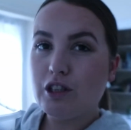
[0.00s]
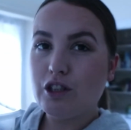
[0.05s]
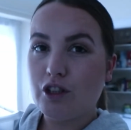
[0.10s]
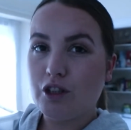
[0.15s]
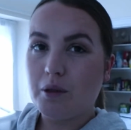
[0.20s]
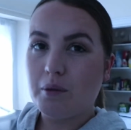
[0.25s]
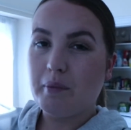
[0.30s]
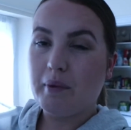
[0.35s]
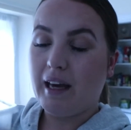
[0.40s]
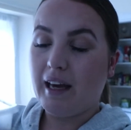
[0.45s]

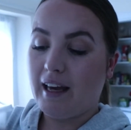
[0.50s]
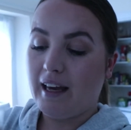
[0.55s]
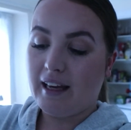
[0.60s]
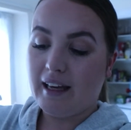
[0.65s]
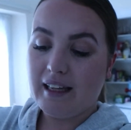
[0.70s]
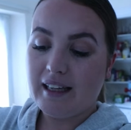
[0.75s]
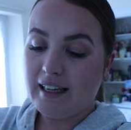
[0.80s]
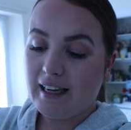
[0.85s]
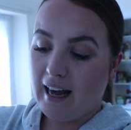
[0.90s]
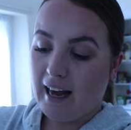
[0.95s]
do me
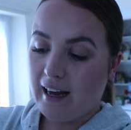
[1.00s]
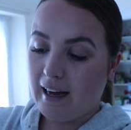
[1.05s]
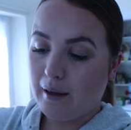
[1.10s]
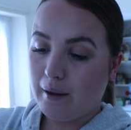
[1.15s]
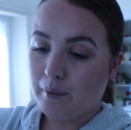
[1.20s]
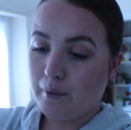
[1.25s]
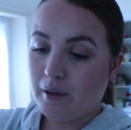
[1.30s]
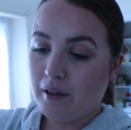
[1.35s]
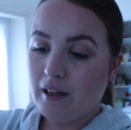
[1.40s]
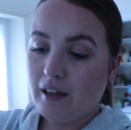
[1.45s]

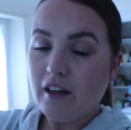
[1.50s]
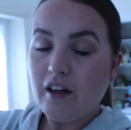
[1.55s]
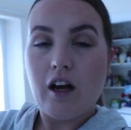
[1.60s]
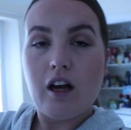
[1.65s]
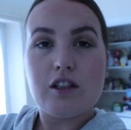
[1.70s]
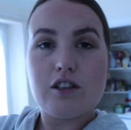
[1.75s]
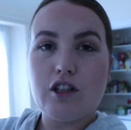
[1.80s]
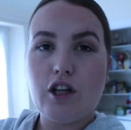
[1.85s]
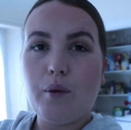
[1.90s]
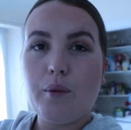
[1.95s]
now.
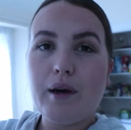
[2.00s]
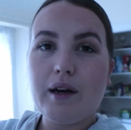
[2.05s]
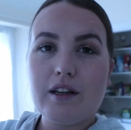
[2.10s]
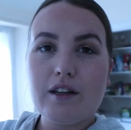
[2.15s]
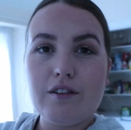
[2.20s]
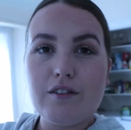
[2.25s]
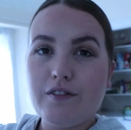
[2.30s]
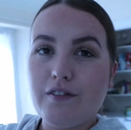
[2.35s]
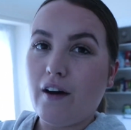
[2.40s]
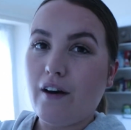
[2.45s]
Start work
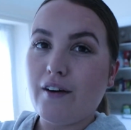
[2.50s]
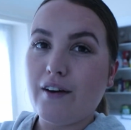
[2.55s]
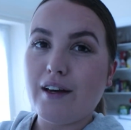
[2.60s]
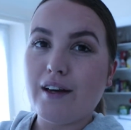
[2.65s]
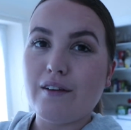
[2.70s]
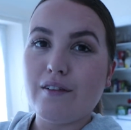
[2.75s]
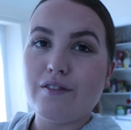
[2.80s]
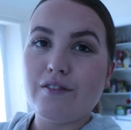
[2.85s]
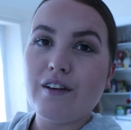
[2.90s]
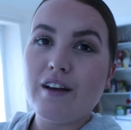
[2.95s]
at
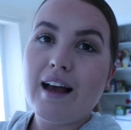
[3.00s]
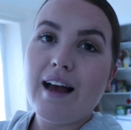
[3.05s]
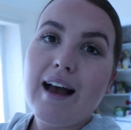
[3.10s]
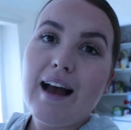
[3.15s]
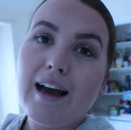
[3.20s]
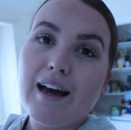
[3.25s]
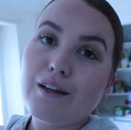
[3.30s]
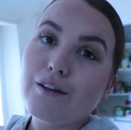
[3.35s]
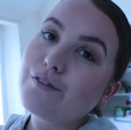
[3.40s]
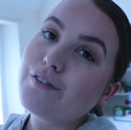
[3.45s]
5
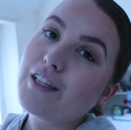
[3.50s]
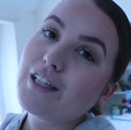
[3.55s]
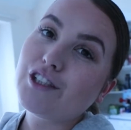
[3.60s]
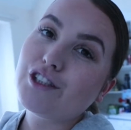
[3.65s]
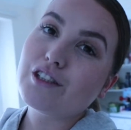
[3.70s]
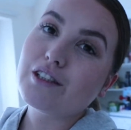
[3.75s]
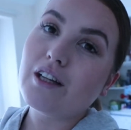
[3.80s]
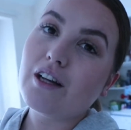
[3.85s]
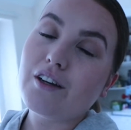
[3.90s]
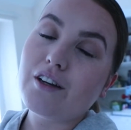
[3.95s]
and I
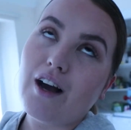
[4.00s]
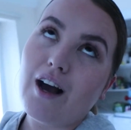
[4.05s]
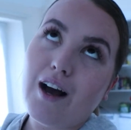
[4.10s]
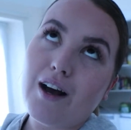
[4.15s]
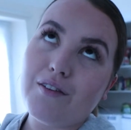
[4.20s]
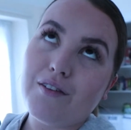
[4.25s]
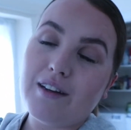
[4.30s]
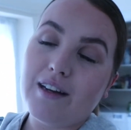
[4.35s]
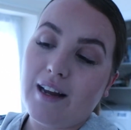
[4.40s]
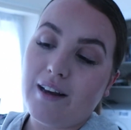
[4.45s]
finish at like
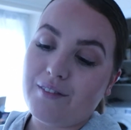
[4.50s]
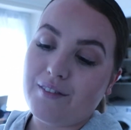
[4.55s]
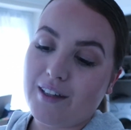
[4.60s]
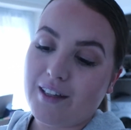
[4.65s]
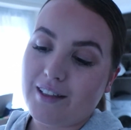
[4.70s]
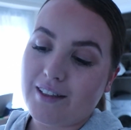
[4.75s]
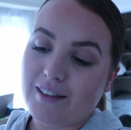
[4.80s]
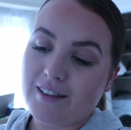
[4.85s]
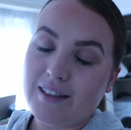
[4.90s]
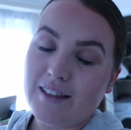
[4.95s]

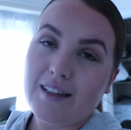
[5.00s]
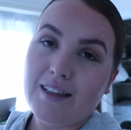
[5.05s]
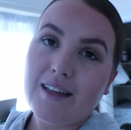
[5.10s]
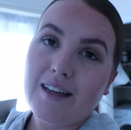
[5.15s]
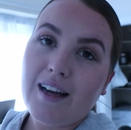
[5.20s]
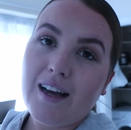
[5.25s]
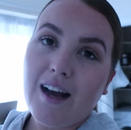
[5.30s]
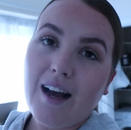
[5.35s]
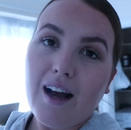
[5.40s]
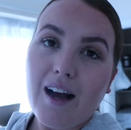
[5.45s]
11:30
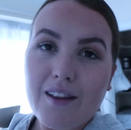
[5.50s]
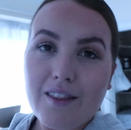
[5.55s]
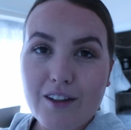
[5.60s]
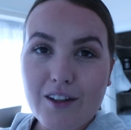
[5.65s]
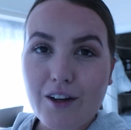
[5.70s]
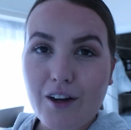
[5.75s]
on the